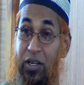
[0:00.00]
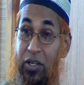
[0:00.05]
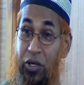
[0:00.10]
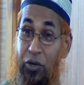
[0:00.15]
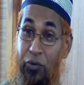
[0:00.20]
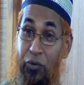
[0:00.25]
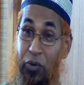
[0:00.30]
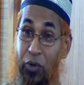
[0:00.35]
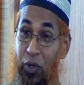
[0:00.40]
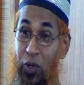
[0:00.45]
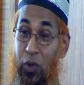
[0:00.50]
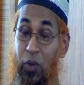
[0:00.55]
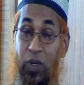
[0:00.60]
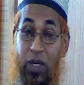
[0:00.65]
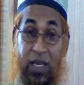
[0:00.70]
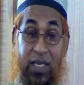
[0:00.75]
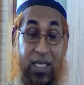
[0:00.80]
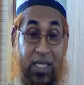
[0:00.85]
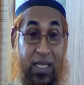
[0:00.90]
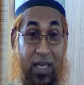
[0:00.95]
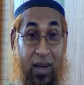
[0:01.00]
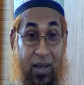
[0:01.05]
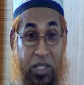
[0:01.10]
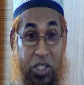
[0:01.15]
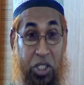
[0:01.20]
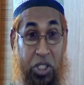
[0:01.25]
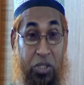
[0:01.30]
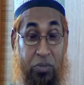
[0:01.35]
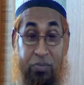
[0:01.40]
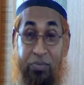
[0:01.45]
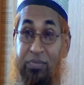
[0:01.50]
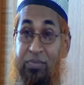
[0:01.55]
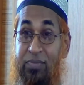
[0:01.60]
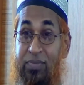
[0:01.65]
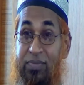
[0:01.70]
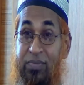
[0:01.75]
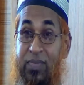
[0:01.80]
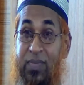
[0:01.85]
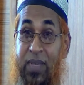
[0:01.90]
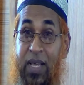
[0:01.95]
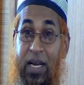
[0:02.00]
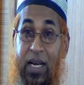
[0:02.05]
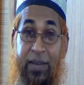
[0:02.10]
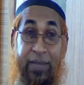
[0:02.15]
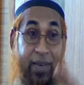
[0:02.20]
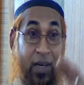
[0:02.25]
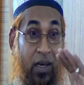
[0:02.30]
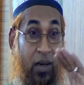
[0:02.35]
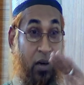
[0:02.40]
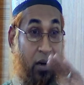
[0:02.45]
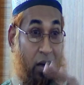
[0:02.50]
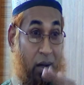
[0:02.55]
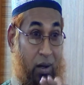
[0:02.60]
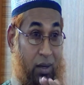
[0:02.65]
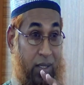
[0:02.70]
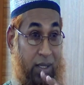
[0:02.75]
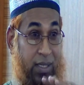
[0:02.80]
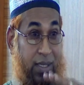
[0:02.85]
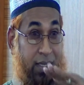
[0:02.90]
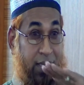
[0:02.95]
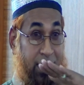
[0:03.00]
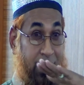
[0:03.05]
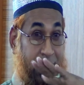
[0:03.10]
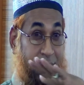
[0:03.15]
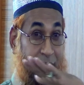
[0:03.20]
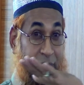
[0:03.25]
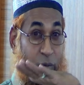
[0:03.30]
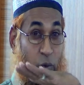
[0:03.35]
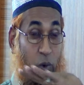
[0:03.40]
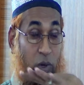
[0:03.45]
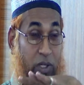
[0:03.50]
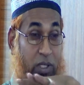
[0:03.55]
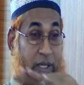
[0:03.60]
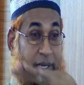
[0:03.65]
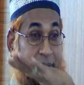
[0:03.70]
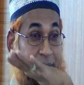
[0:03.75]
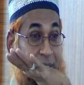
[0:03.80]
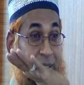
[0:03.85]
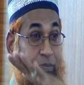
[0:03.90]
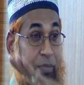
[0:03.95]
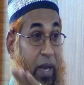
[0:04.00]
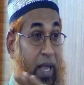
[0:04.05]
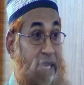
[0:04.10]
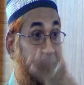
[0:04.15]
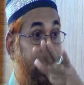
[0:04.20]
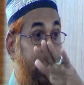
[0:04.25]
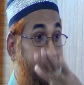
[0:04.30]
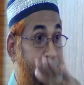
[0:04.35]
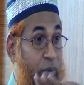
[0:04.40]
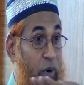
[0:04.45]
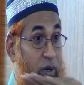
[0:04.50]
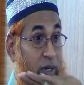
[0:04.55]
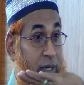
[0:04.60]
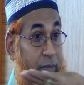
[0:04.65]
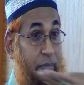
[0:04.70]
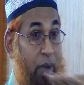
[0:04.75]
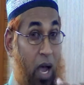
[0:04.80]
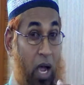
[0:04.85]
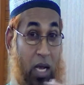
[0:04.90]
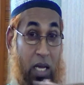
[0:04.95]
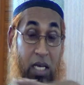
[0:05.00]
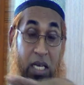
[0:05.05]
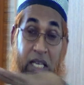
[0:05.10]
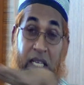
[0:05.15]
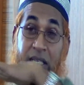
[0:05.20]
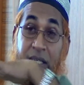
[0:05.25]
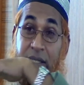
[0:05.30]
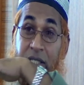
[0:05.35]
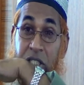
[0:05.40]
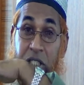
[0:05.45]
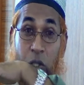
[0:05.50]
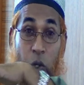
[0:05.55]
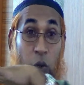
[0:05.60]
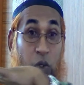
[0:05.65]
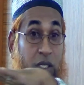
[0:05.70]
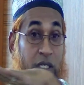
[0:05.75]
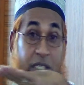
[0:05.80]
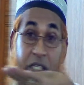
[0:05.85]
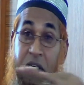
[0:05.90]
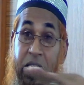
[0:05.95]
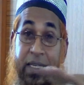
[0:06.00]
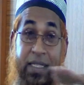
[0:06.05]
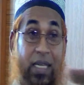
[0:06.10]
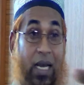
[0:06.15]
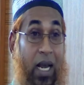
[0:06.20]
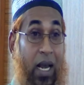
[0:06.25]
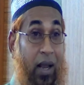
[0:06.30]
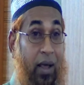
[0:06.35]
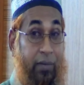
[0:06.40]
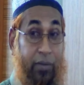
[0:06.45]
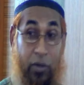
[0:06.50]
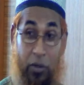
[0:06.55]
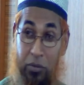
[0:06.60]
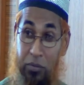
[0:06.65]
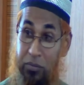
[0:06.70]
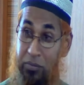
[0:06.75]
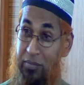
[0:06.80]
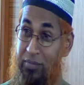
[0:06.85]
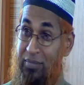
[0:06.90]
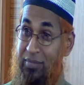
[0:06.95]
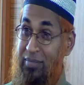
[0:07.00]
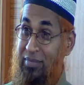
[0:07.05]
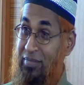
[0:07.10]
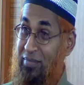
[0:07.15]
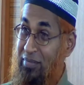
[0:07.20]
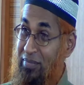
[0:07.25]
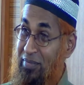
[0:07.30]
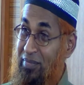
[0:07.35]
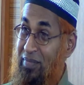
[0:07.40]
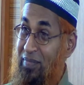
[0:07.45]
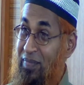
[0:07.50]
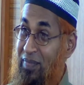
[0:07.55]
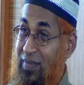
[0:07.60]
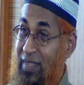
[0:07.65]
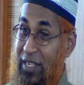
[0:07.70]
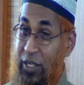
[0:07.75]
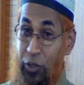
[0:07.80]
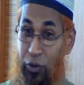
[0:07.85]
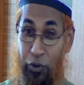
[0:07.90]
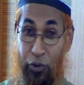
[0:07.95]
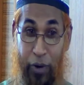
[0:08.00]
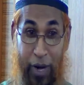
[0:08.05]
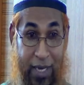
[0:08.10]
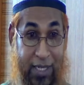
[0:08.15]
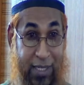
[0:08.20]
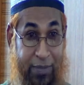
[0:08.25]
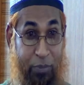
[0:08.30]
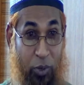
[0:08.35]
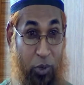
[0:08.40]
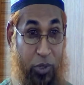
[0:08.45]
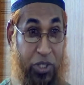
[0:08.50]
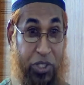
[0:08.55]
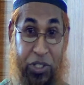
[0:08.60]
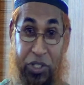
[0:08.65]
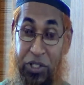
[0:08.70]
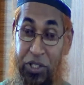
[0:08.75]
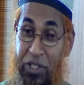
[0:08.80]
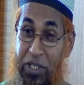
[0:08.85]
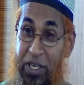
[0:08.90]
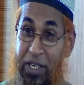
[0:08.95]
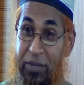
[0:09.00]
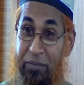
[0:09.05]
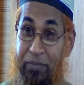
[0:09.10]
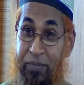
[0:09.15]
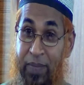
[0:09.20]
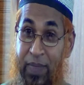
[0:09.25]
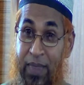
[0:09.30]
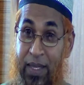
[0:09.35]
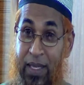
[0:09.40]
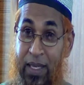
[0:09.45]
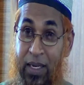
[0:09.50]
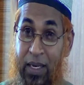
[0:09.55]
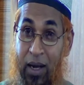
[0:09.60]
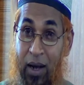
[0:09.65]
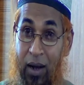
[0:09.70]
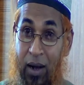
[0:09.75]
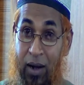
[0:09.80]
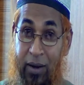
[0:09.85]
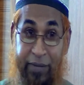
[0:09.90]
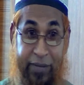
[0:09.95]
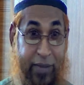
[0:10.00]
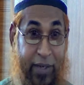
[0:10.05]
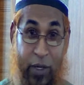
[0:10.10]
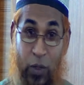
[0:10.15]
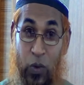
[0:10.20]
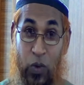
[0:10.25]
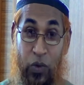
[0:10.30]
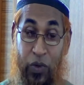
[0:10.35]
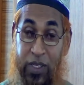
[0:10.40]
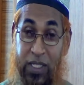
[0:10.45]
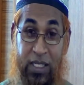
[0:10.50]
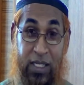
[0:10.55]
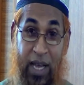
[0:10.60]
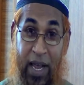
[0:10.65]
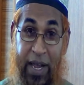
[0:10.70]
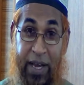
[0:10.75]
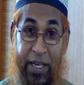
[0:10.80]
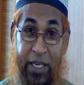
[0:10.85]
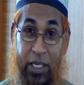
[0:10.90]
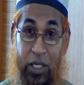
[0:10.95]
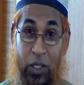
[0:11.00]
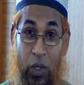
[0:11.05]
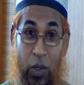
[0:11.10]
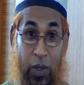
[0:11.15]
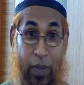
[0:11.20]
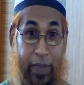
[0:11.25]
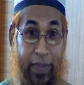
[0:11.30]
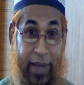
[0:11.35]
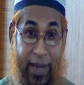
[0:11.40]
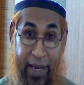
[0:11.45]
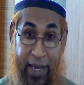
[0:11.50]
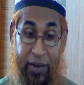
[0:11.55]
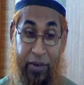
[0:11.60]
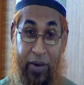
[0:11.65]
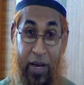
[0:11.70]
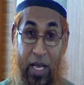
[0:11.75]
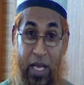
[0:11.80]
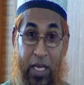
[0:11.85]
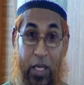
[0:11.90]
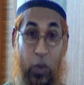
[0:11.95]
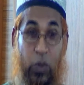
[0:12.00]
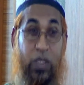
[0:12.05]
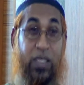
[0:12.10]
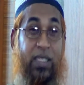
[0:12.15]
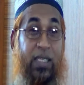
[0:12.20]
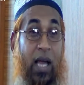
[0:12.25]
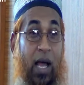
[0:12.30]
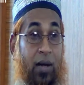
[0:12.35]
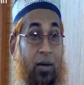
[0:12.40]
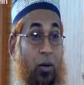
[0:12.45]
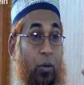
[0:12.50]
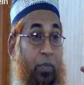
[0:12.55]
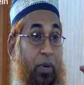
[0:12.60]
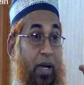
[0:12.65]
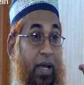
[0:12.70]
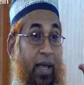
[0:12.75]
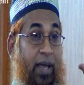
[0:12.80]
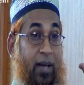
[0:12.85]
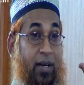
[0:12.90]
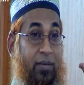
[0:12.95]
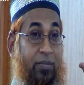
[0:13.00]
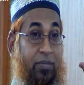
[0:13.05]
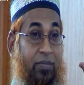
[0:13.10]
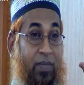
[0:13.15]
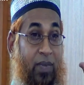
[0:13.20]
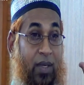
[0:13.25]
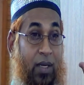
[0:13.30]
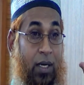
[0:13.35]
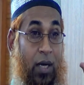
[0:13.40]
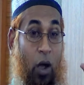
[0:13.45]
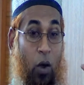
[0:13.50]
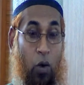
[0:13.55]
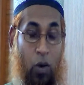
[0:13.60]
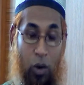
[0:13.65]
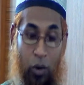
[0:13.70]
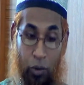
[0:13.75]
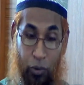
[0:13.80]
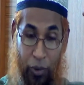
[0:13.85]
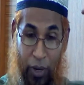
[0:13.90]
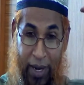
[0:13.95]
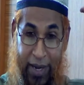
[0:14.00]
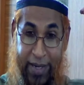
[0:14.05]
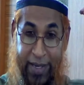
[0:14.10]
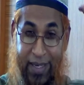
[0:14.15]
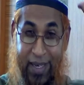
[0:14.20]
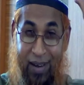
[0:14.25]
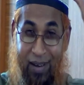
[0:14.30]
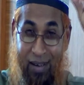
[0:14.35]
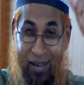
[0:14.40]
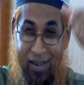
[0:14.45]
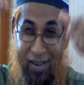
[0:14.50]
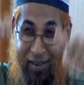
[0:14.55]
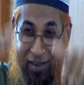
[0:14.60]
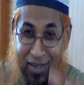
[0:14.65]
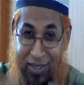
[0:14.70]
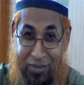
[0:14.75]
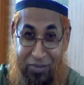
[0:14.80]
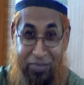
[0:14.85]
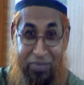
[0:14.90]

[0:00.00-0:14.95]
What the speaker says: Your ruku is such, and if a glass of water is placed upon the back, it shows it's level. You grasp onto your knee. After you recite your dhikr, you stand up again. Now go right down.